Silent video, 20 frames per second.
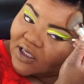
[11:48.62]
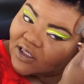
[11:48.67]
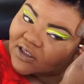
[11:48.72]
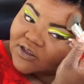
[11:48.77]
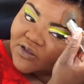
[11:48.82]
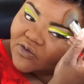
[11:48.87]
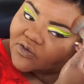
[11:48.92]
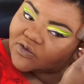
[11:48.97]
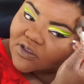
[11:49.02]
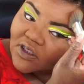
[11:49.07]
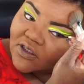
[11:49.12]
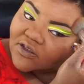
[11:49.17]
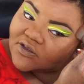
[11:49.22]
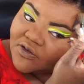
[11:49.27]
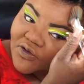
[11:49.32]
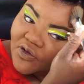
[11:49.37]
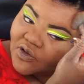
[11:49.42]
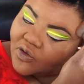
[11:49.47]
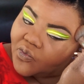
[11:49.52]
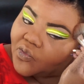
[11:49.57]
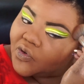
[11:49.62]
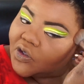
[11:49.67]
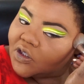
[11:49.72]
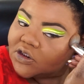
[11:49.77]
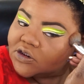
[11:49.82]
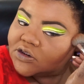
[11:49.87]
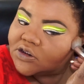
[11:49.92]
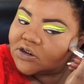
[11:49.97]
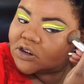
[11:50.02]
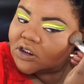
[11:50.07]
So it's also going to
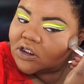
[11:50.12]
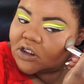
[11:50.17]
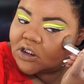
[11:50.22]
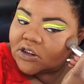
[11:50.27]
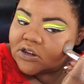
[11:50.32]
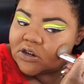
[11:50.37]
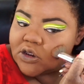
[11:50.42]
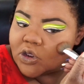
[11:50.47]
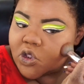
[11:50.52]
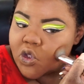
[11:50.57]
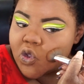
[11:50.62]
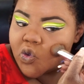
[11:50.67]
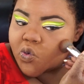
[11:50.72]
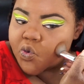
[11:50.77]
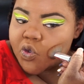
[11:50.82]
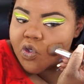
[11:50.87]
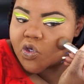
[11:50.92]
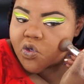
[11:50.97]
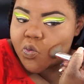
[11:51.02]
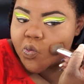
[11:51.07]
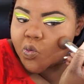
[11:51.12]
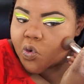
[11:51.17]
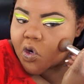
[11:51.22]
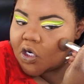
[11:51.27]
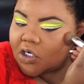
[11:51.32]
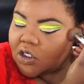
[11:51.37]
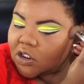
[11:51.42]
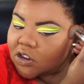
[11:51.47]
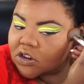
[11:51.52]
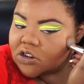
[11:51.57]
bring just a little bit of
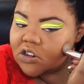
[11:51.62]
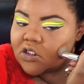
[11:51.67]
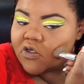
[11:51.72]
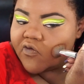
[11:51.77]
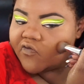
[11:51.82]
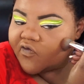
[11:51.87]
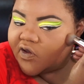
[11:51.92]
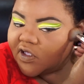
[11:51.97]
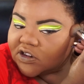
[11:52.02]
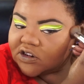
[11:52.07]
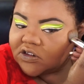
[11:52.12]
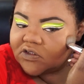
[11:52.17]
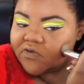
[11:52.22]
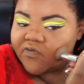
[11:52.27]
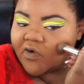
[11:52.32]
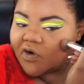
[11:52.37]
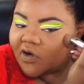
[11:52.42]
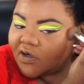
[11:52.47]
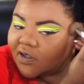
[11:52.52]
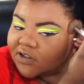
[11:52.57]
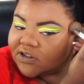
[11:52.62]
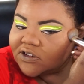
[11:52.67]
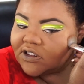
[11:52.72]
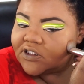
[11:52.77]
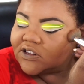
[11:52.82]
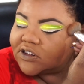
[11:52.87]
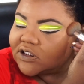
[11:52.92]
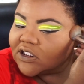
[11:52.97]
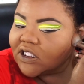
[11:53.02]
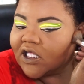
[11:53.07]
brightness to the face as far as a
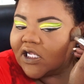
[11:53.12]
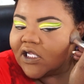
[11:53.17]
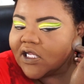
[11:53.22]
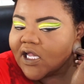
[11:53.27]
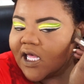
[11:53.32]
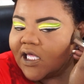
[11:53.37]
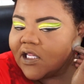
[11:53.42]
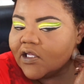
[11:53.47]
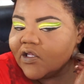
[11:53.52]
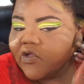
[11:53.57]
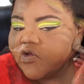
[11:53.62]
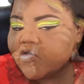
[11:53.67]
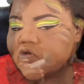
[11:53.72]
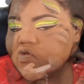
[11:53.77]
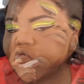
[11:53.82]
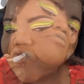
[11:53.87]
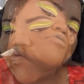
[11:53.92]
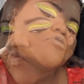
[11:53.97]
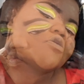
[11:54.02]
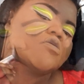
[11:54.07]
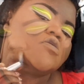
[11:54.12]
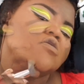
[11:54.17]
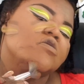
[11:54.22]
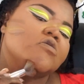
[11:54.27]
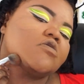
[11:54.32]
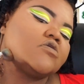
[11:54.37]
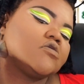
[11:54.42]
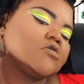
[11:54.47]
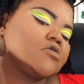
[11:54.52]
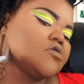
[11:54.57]
skin light look. And
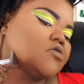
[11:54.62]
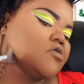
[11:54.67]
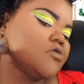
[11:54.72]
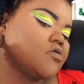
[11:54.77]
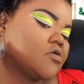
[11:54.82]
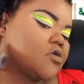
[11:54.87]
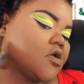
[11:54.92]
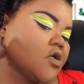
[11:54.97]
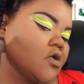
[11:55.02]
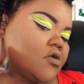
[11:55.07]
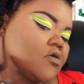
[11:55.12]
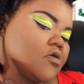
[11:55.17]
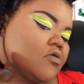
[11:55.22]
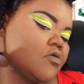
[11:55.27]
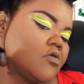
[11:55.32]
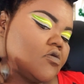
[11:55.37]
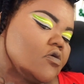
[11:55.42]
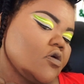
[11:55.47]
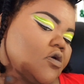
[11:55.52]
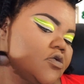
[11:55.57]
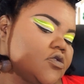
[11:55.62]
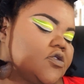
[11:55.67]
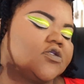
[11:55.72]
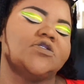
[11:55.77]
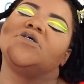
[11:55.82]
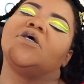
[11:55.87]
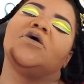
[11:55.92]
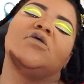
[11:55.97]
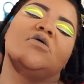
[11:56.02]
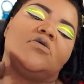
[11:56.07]
I'll just use that to go across the
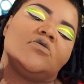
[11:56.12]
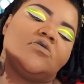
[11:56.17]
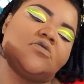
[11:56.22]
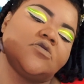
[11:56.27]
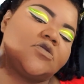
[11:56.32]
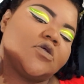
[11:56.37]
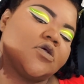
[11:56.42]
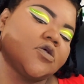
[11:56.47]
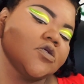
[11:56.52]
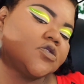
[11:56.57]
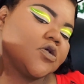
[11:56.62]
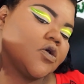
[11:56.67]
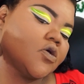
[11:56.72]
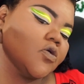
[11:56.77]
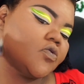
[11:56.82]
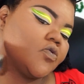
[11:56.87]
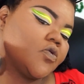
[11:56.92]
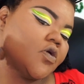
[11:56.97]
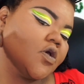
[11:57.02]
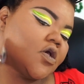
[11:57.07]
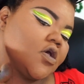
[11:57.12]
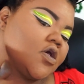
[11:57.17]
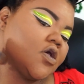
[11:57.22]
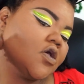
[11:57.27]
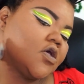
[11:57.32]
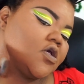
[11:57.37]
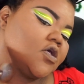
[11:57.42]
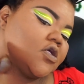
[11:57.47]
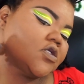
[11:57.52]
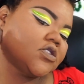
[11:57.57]
shadows. So
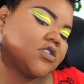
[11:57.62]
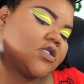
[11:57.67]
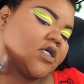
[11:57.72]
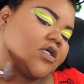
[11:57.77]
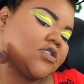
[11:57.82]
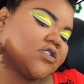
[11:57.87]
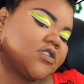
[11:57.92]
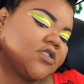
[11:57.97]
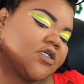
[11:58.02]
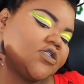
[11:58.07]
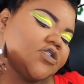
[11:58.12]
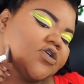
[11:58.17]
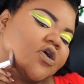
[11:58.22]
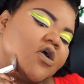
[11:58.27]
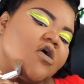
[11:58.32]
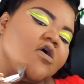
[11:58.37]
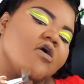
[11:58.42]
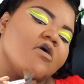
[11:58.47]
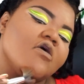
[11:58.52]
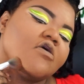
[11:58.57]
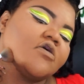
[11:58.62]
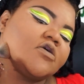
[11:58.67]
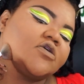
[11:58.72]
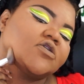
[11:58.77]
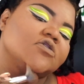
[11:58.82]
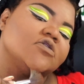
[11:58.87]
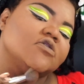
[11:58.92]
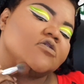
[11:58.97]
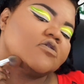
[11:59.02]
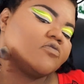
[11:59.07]
it's not such a
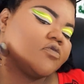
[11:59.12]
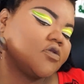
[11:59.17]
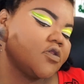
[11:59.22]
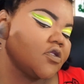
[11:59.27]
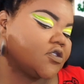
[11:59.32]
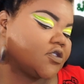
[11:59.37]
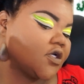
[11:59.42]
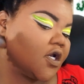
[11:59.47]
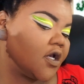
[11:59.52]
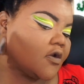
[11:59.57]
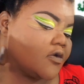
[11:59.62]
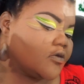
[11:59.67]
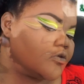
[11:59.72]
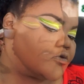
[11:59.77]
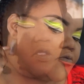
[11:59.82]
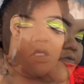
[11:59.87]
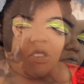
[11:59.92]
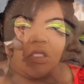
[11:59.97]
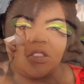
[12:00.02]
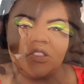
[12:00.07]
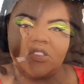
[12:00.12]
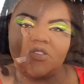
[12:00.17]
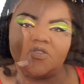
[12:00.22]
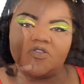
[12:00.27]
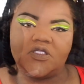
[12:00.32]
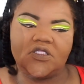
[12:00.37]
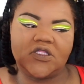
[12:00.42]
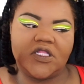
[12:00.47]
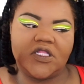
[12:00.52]
harsh look with the shadow. Using